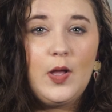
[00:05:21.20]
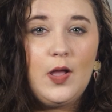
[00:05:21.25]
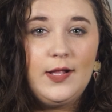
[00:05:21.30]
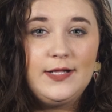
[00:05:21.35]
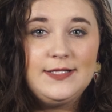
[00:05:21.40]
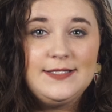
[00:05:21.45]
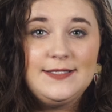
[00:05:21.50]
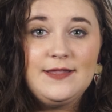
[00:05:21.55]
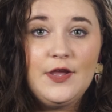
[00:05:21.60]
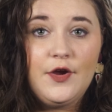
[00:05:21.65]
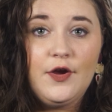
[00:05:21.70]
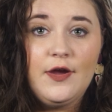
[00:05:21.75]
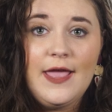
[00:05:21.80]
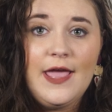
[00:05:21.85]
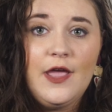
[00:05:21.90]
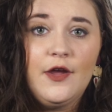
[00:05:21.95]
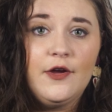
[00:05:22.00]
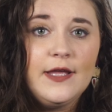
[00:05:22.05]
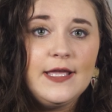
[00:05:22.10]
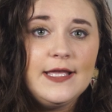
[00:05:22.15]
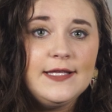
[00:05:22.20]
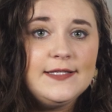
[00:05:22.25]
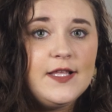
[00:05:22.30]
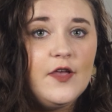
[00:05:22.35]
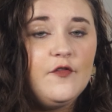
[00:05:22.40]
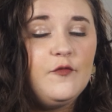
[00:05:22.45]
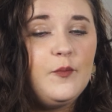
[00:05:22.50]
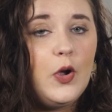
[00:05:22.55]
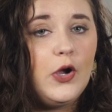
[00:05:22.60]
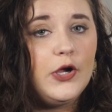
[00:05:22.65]
bonds, there are areas
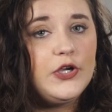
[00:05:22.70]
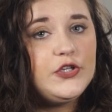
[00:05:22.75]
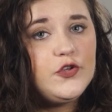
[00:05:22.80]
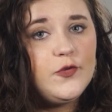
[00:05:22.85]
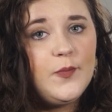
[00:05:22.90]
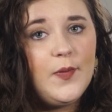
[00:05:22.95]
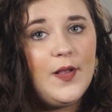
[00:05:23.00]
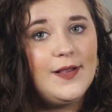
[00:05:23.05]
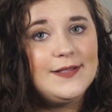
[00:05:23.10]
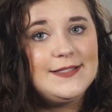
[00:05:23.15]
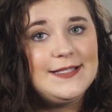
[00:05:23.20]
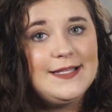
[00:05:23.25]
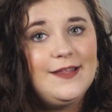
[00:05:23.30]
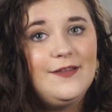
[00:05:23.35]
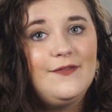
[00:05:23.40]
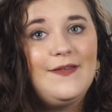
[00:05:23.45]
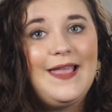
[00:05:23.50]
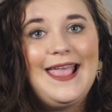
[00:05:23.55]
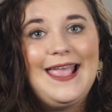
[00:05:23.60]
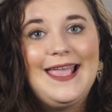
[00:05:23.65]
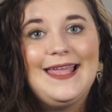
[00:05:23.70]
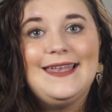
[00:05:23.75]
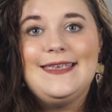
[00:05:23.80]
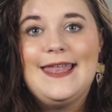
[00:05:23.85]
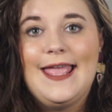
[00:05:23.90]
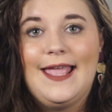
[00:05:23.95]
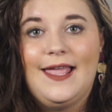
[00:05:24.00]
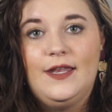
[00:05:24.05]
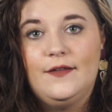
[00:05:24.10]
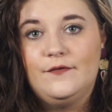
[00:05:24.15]
of partial positive and
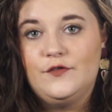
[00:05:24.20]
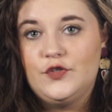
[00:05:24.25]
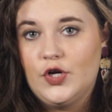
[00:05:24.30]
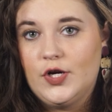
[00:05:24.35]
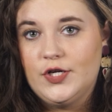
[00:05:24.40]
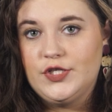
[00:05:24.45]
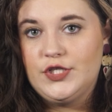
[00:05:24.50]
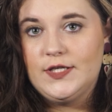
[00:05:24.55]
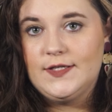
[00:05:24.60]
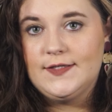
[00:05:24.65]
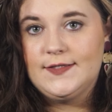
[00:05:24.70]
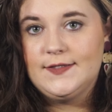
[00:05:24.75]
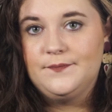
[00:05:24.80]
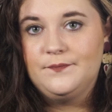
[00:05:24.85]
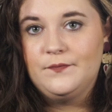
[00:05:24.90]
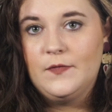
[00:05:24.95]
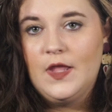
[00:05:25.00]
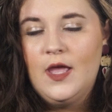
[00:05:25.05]
negative charges.